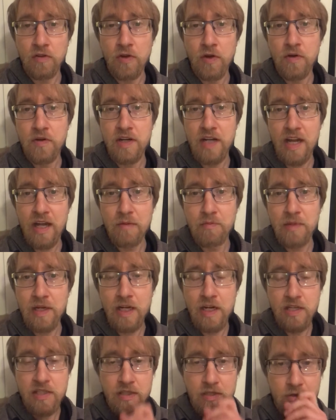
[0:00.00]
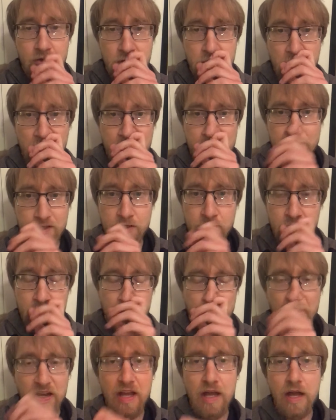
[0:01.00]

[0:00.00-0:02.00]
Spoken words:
loan debt because they're trying to,